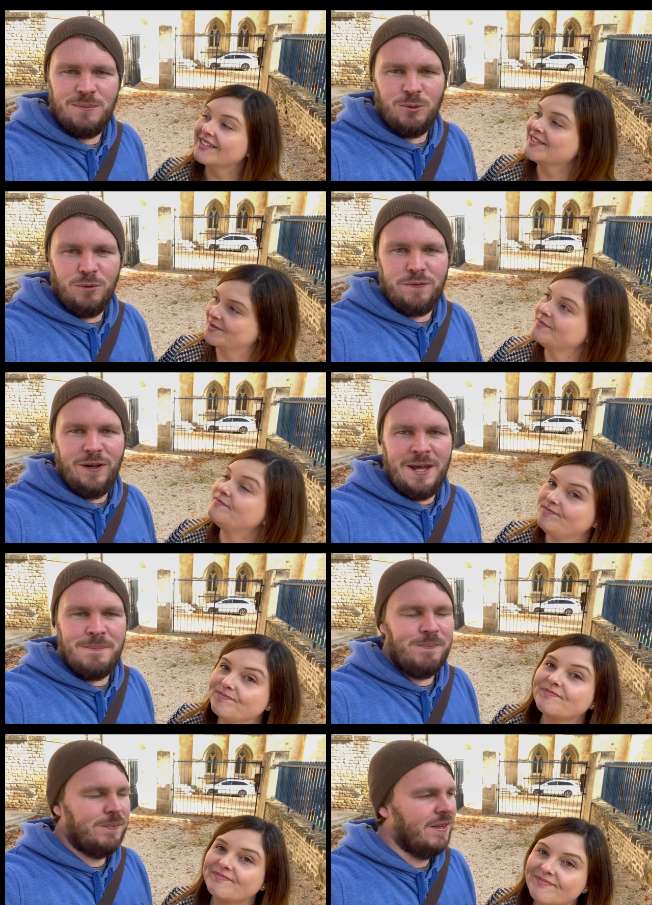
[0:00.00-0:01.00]
Speaker 1: we're all full up.
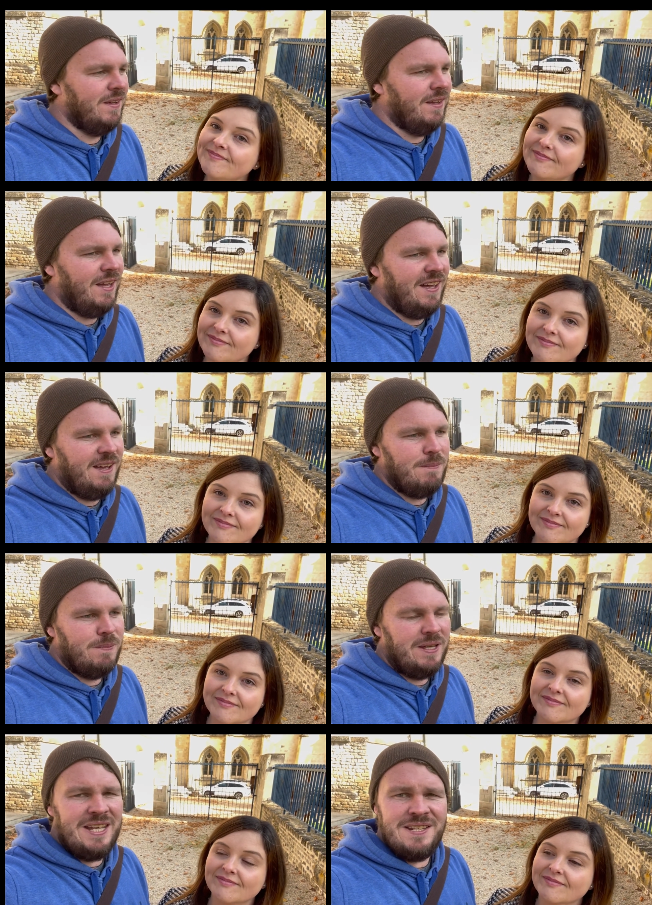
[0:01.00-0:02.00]
Um,
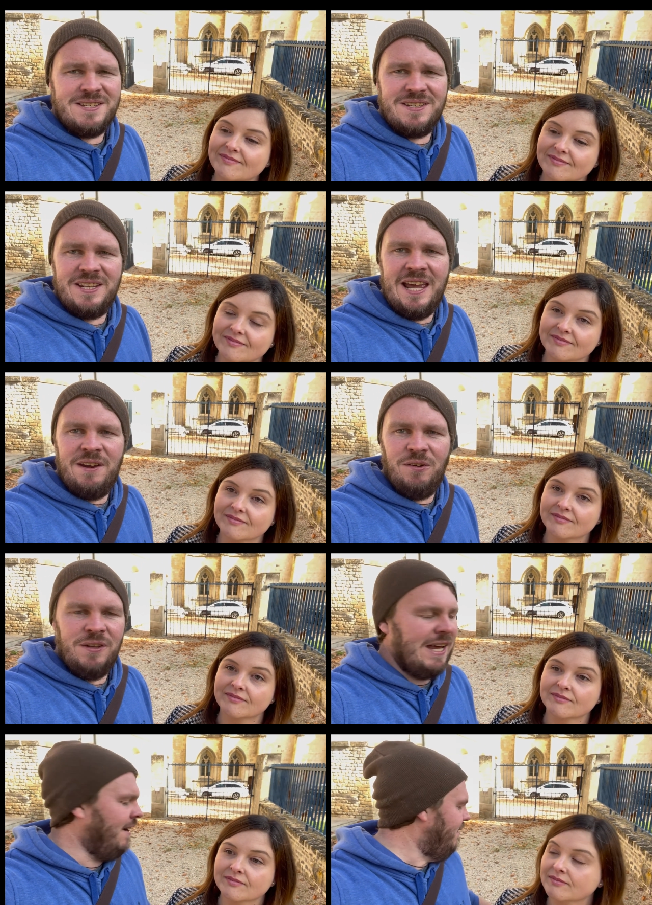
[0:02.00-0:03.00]
it's getting
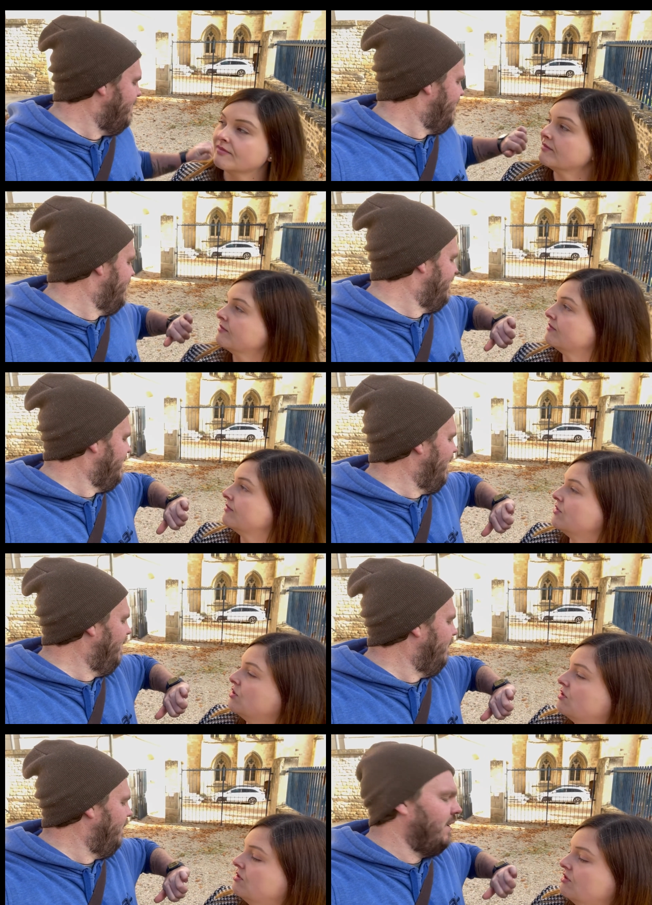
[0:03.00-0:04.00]
on now. It's going
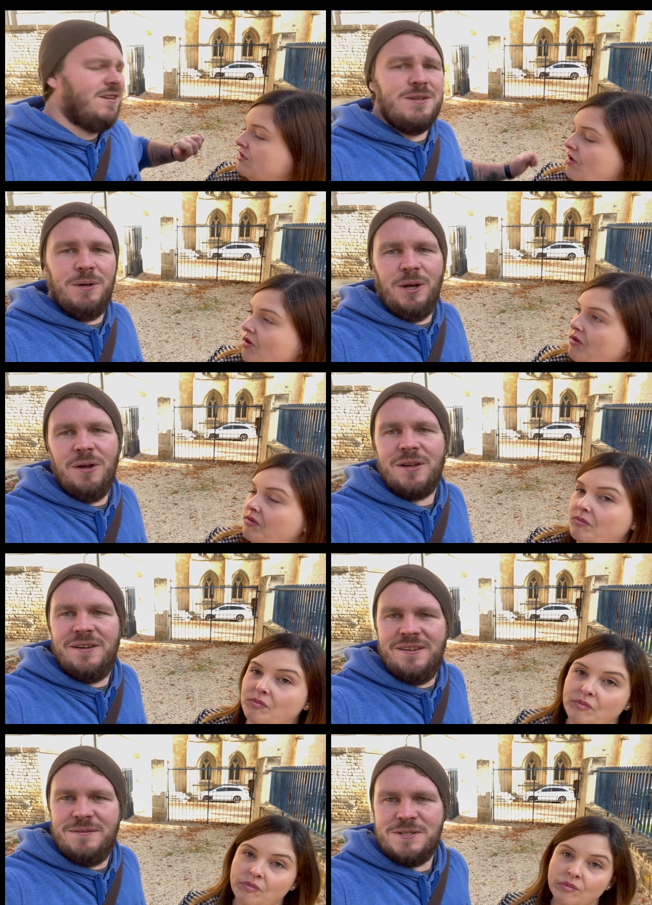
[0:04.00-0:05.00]
on for two o'clock,
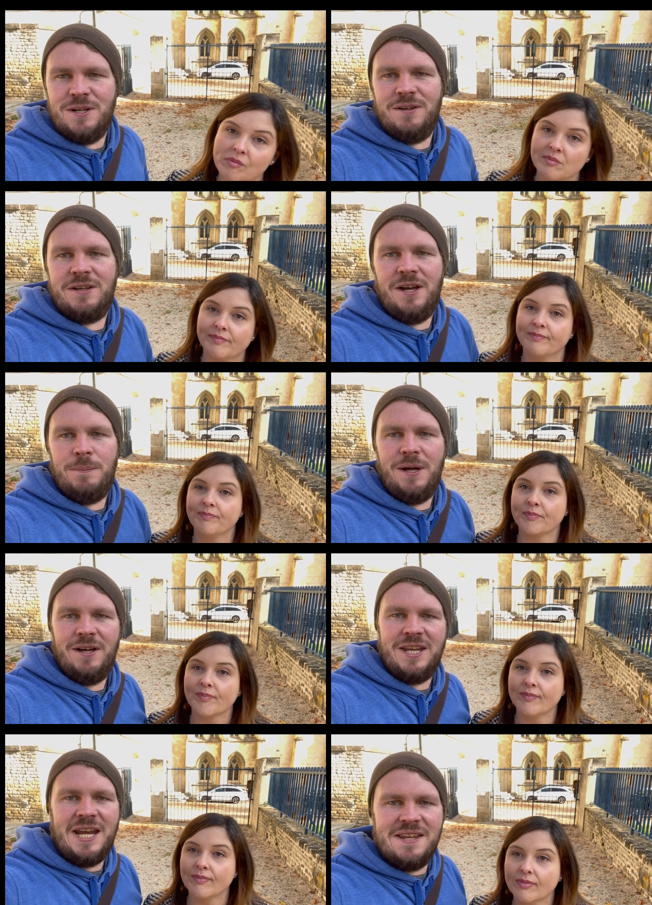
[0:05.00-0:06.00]
which our oh, car
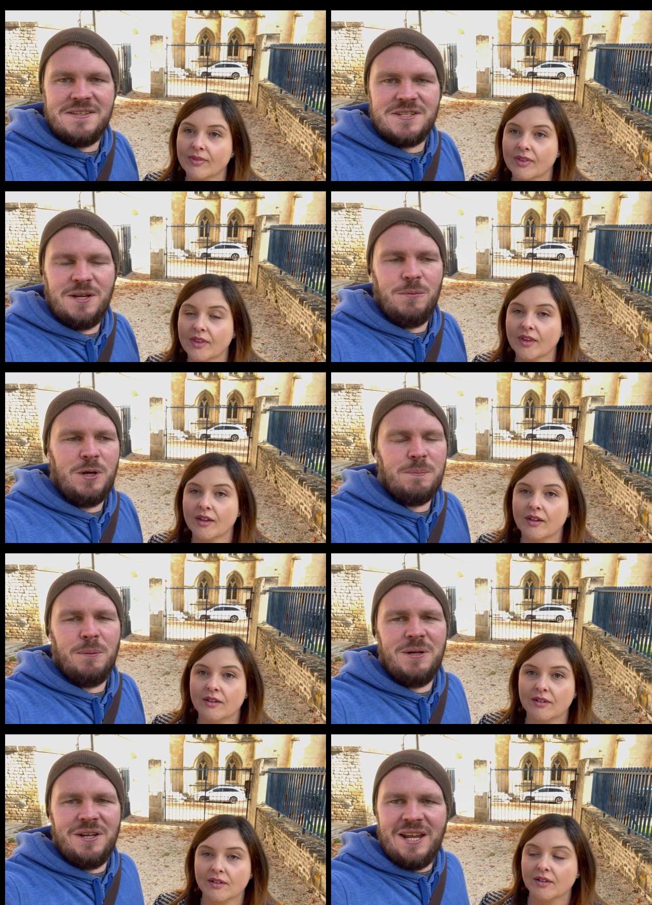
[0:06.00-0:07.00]
parking ends. So we're
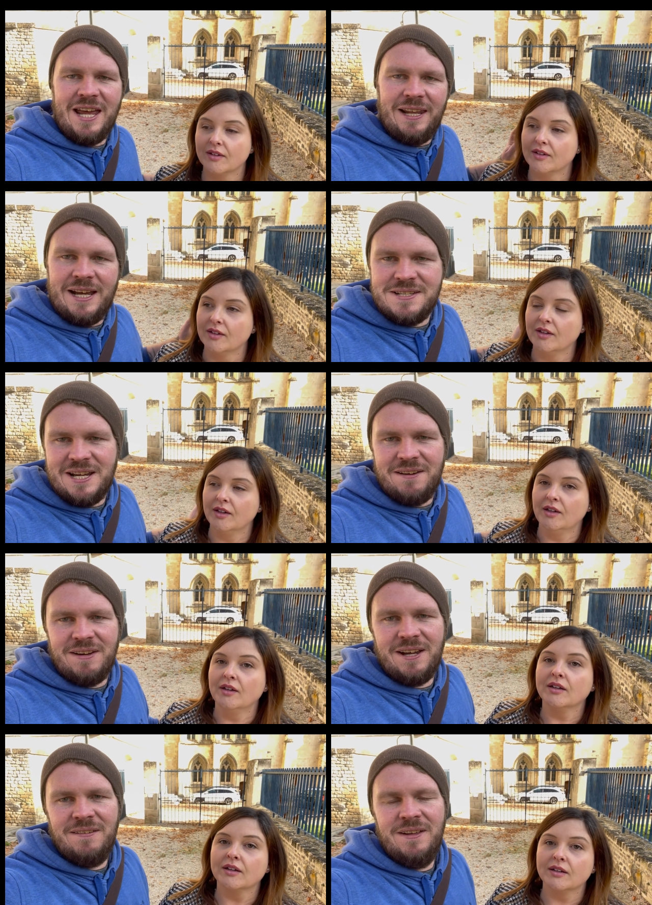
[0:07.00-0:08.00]
probably going to head out of town
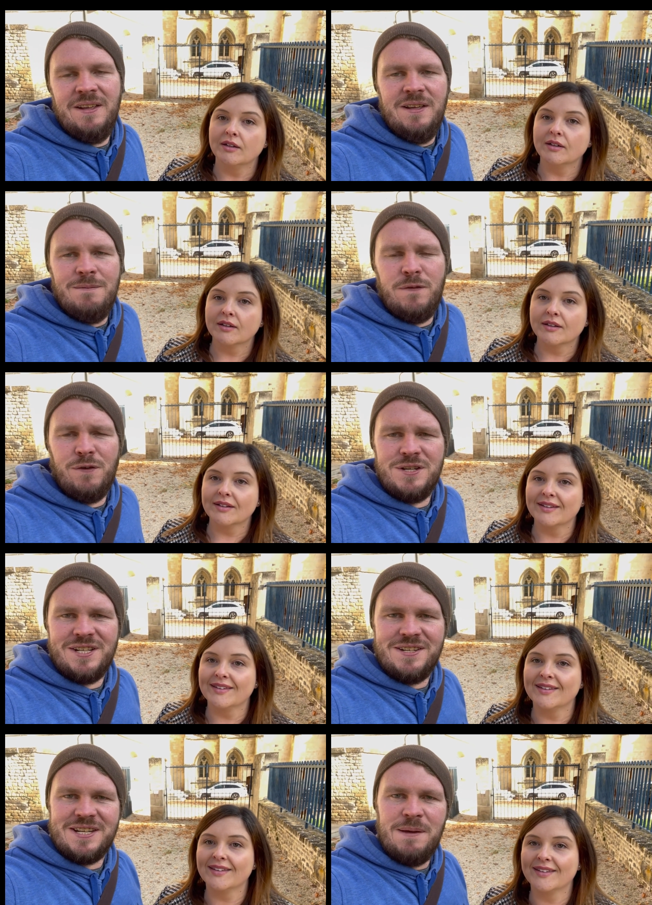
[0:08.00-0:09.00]
now before it
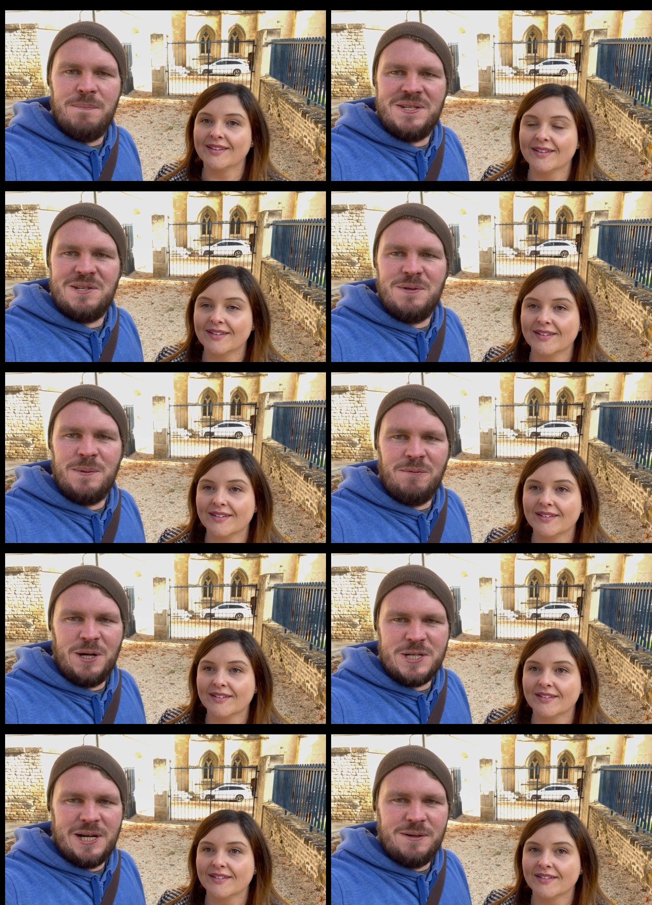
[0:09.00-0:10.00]
starts getting busy with a bit of
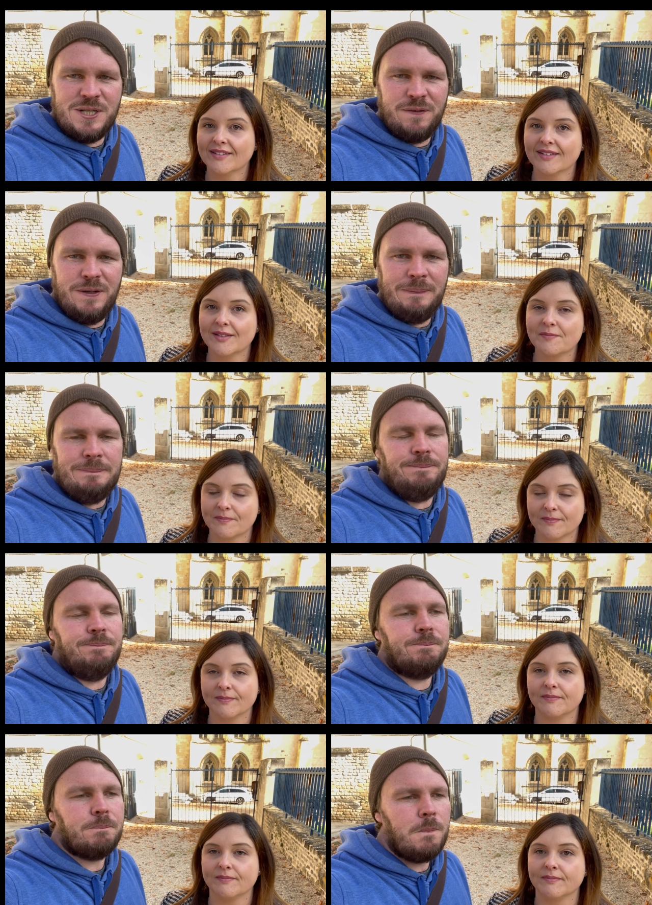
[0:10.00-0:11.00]
rush hour traffic.
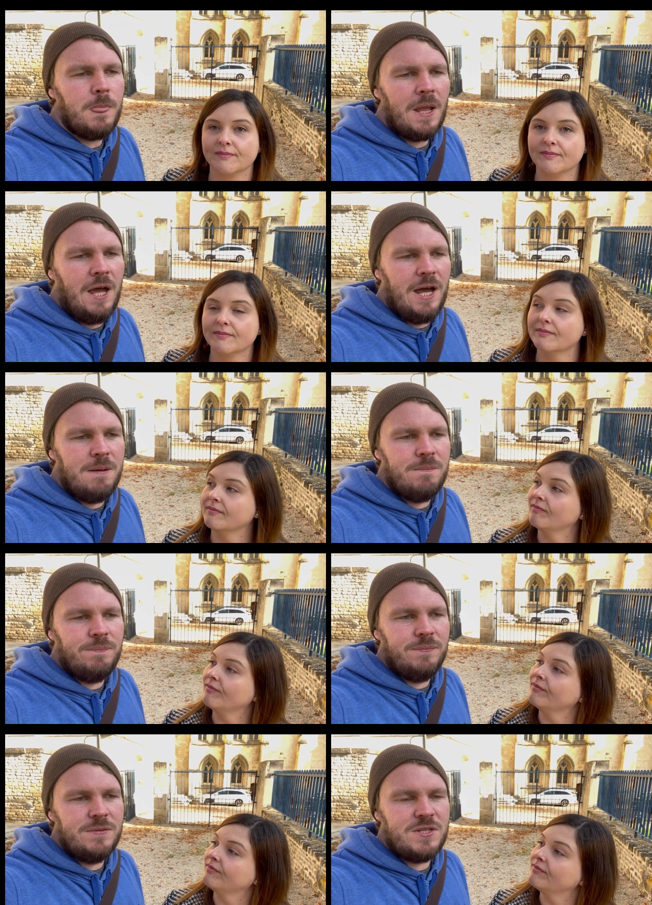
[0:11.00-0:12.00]
Um,
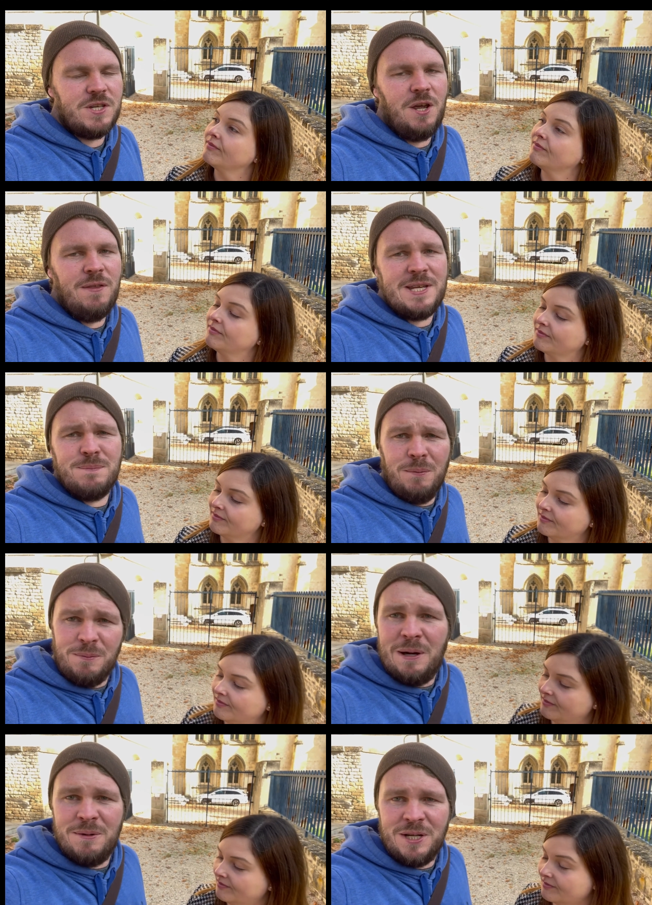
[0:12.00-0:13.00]
so that's probably
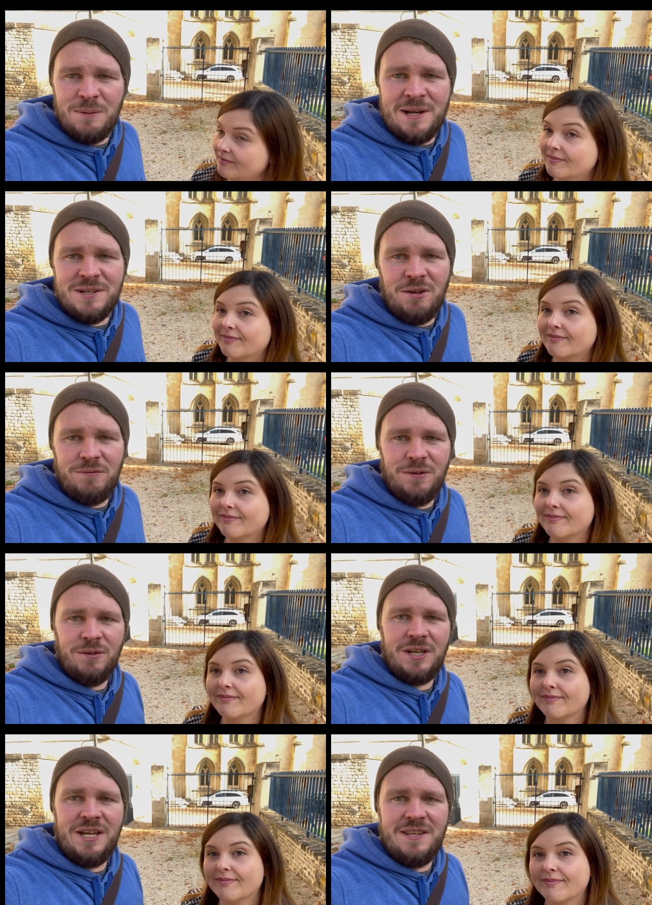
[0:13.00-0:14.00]
where we're going to end our
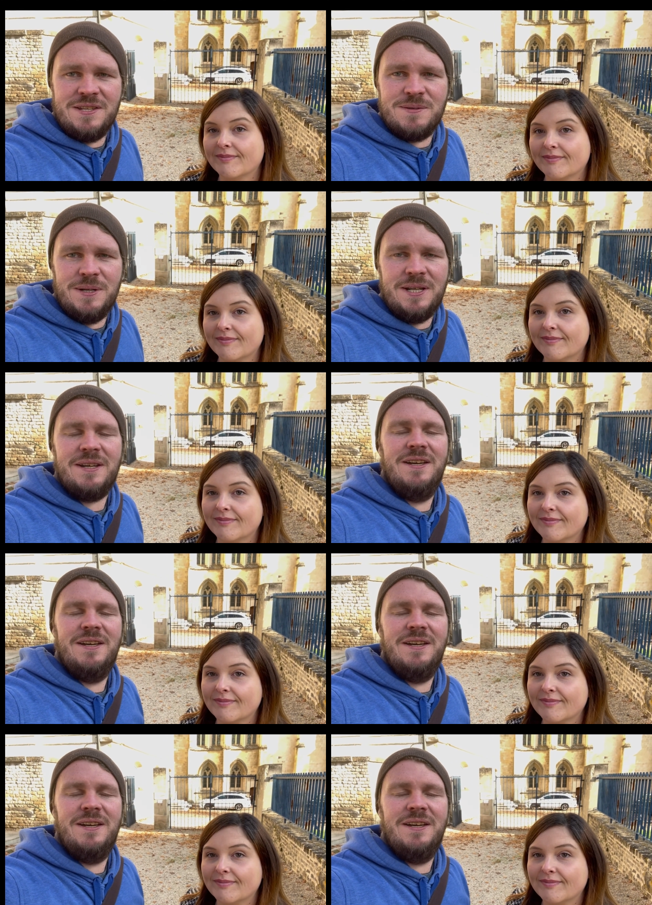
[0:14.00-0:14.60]
vlog here this week.